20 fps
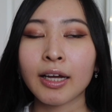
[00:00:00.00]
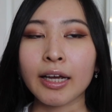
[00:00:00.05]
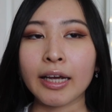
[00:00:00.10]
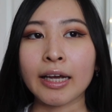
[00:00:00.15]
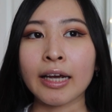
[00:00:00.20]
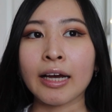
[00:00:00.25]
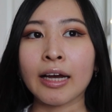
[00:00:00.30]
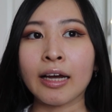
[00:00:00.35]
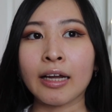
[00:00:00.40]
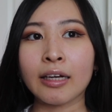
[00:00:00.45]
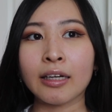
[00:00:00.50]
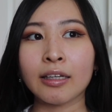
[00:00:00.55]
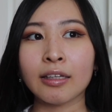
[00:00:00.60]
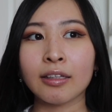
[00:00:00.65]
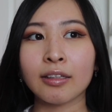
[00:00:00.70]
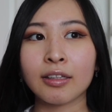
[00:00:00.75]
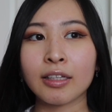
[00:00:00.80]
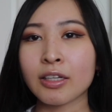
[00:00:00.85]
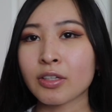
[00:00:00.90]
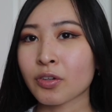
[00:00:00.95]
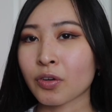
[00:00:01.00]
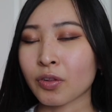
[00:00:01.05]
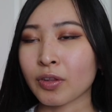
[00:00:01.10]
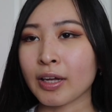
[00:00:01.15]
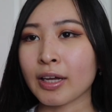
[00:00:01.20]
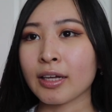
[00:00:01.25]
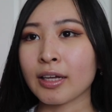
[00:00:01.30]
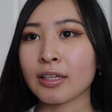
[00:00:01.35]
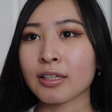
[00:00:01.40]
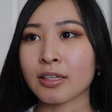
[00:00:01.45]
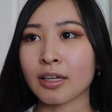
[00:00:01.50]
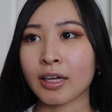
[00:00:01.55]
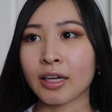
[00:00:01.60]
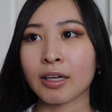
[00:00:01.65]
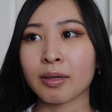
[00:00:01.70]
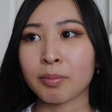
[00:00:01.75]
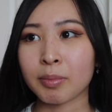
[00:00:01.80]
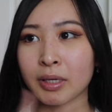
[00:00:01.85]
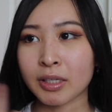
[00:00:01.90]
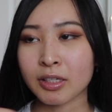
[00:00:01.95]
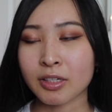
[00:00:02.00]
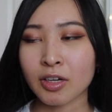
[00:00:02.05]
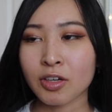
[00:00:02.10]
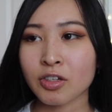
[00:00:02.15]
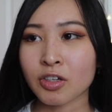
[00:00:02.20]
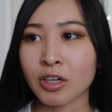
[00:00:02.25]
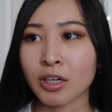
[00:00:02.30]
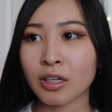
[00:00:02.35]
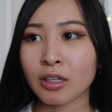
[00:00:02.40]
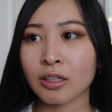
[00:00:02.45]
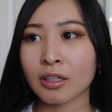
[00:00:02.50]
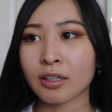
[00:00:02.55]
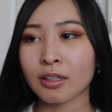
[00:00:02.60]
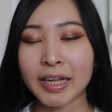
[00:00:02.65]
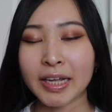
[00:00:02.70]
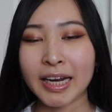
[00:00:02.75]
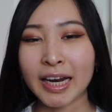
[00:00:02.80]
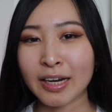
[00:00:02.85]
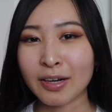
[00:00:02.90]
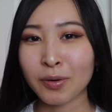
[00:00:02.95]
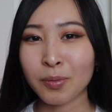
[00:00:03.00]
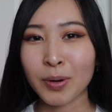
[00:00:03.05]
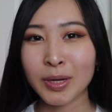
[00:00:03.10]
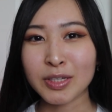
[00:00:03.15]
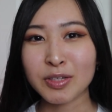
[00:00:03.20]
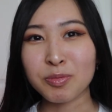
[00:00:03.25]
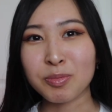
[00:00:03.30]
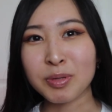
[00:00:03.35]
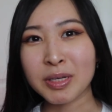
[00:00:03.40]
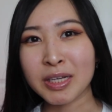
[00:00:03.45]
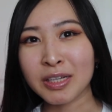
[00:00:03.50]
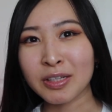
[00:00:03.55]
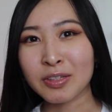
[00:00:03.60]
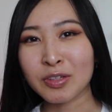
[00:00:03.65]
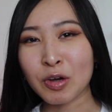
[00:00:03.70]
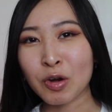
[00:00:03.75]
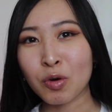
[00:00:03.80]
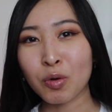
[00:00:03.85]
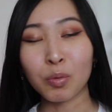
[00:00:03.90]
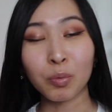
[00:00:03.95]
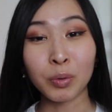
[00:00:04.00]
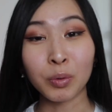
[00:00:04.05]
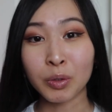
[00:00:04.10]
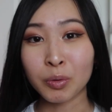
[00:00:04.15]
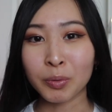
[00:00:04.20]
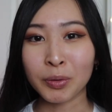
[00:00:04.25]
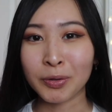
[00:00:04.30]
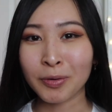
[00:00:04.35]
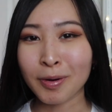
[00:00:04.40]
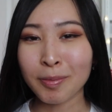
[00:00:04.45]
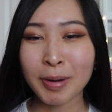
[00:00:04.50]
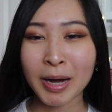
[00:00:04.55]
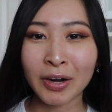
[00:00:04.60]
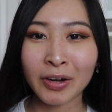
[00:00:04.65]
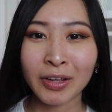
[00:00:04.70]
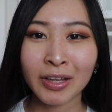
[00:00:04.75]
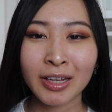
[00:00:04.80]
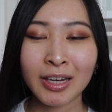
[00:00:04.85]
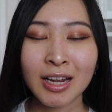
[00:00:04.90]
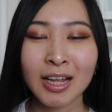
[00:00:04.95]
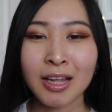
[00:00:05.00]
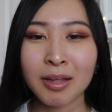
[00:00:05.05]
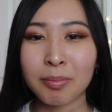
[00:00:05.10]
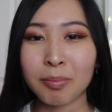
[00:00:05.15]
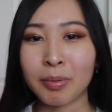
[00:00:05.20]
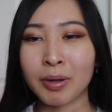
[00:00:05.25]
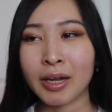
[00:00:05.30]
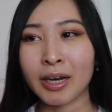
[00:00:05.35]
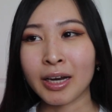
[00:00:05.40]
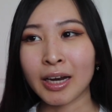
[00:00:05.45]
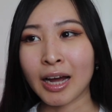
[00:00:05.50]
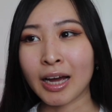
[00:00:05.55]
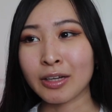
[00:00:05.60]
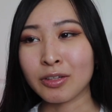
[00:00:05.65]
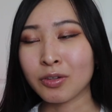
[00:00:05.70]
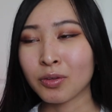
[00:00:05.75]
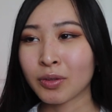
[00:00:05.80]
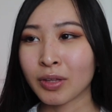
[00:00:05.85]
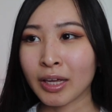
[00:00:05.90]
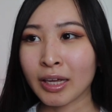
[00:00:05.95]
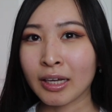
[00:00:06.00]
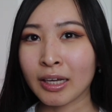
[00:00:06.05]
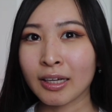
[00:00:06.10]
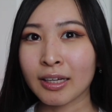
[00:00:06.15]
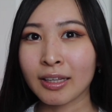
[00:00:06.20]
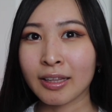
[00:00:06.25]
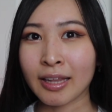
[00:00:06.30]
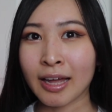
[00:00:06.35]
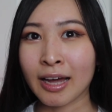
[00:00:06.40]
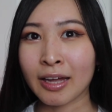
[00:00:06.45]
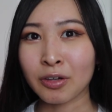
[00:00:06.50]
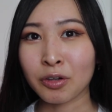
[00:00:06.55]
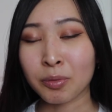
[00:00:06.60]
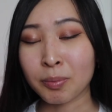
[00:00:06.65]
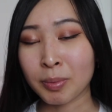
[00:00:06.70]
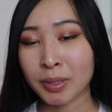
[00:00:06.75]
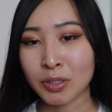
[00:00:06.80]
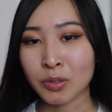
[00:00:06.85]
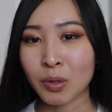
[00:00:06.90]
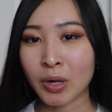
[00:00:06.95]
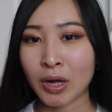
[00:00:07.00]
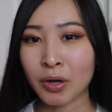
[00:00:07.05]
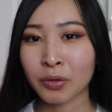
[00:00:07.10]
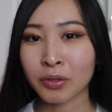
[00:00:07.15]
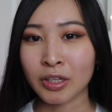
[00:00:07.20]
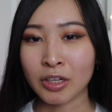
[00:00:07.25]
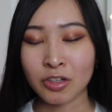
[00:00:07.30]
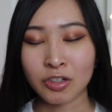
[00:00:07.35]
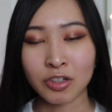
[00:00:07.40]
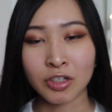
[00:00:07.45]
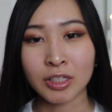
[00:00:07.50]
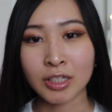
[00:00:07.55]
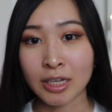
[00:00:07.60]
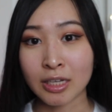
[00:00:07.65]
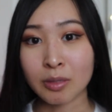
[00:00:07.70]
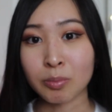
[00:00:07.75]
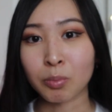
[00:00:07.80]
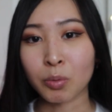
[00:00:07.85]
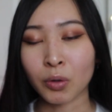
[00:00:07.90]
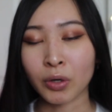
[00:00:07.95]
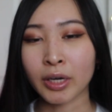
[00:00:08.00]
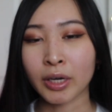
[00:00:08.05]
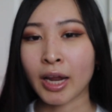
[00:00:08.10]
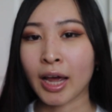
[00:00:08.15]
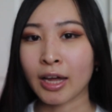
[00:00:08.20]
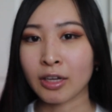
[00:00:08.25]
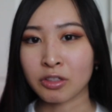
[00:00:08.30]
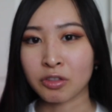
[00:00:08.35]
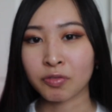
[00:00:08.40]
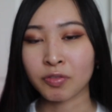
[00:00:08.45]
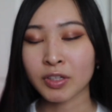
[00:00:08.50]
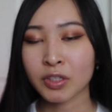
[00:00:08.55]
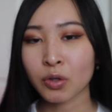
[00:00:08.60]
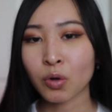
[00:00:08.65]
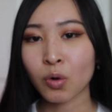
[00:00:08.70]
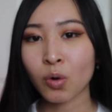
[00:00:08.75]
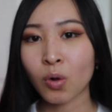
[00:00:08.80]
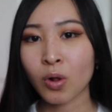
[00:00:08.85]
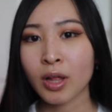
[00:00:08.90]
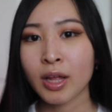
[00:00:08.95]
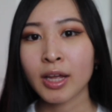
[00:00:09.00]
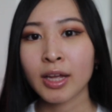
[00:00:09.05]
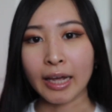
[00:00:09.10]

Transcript: And these are things like meditation, and I don't want to be so woo woo about it, but I do think that your mental health is just as important as your physical.